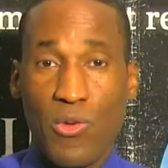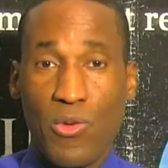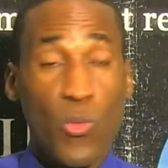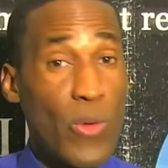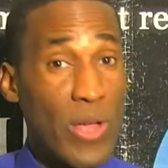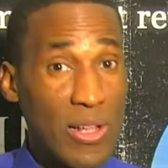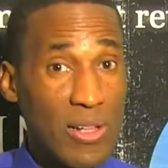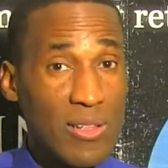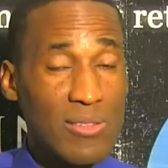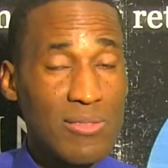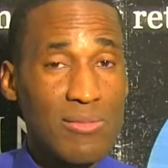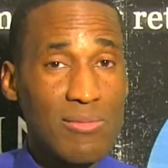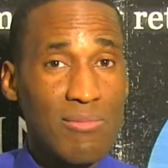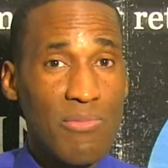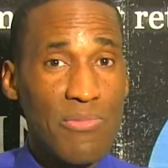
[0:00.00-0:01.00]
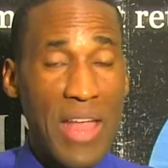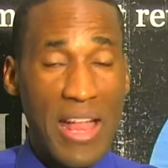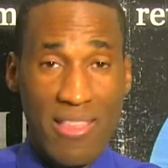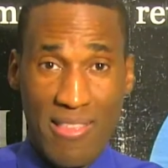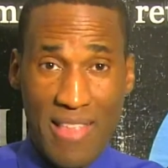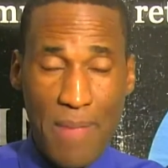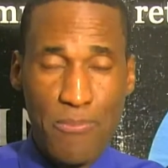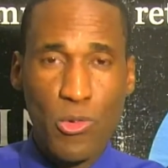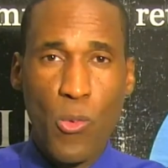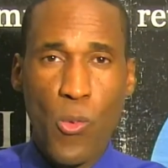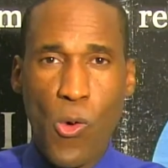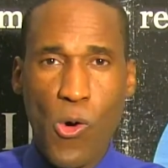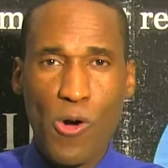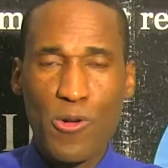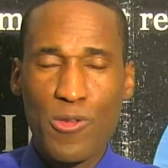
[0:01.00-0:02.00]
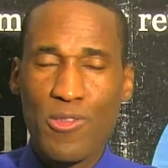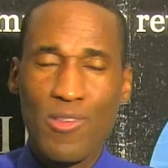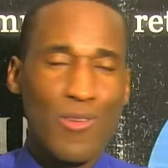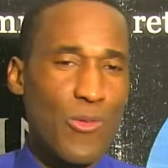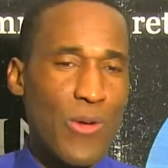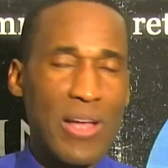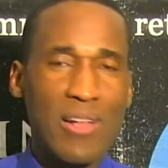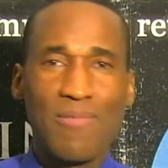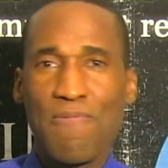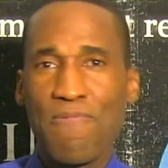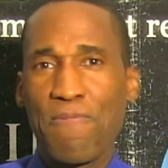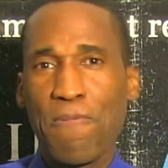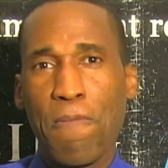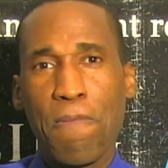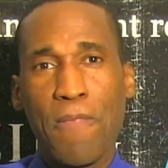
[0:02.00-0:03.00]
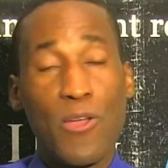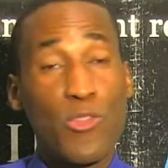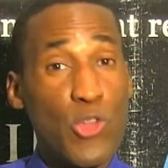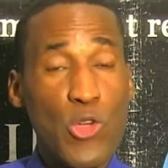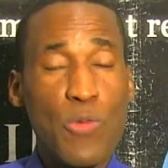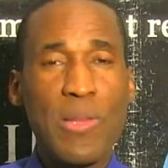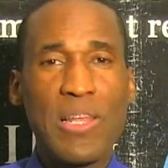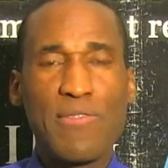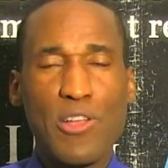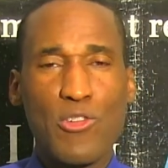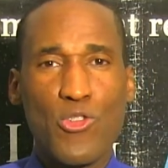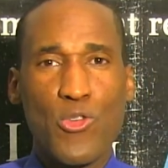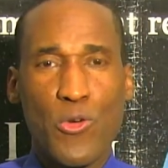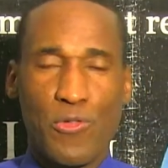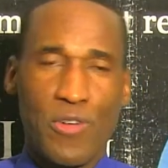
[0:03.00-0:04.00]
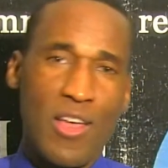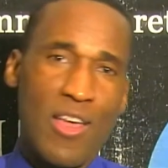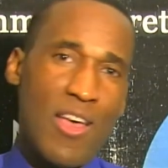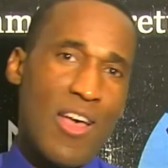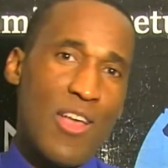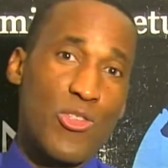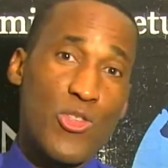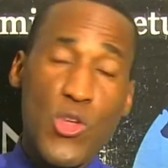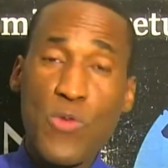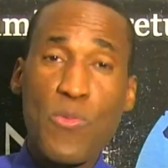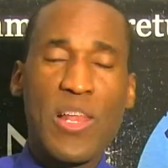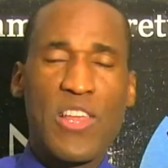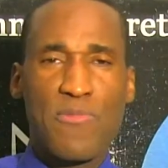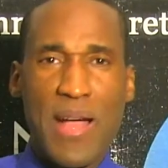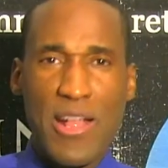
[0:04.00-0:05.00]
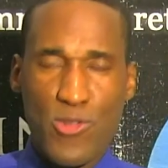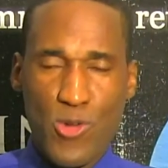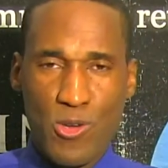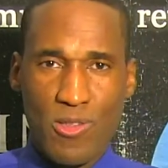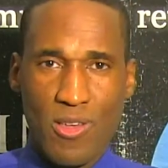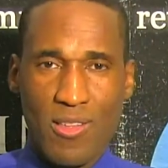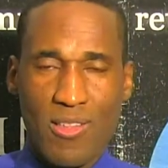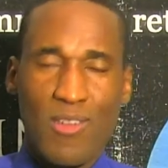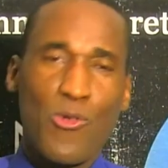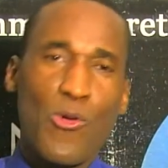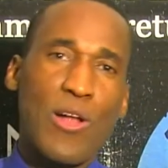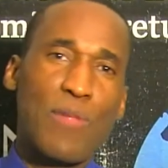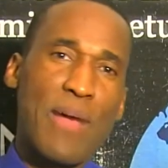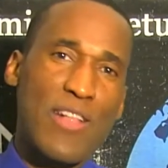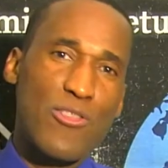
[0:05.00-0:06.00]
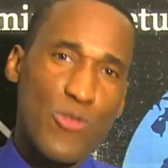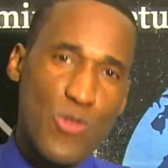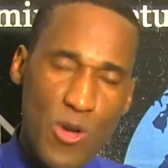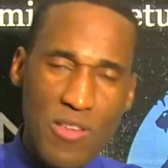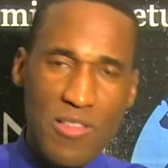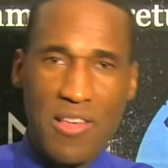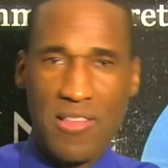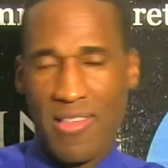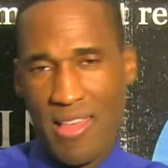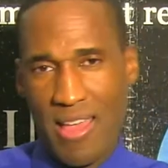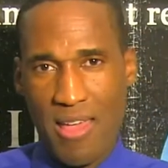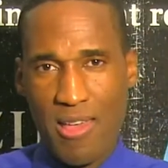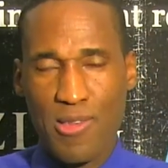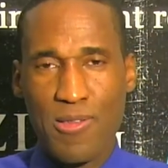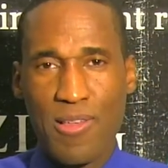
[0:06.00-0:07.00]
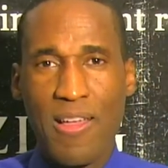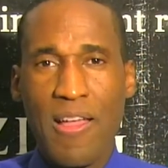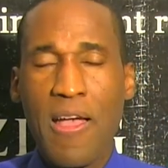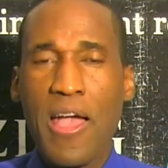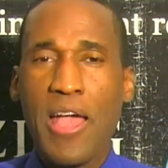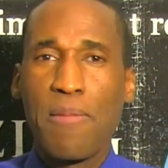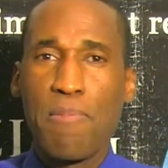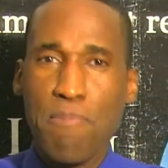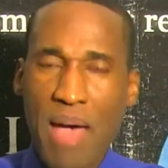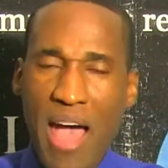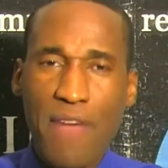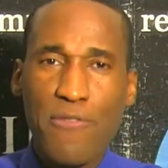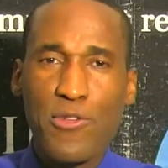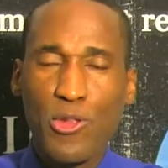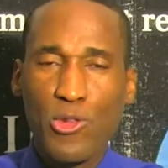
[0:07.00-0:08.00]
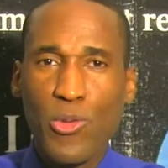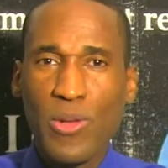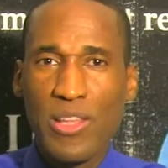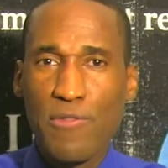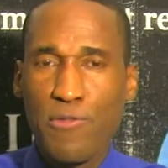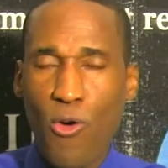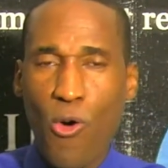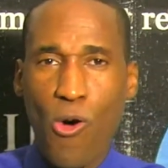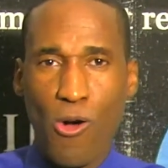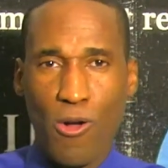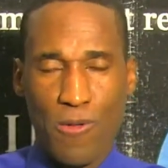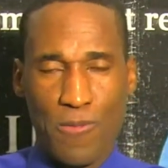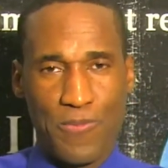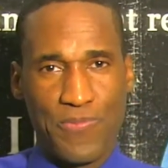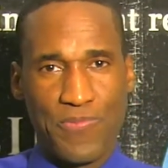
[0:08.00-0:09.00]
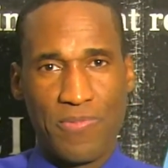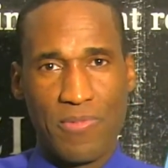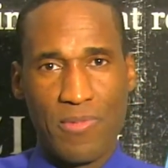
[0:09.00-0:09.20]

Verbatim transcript: Will that stop the wars? Well, do you believe the truth? Do you believe my Jesus? Well, my Jesus says in Matthew 24,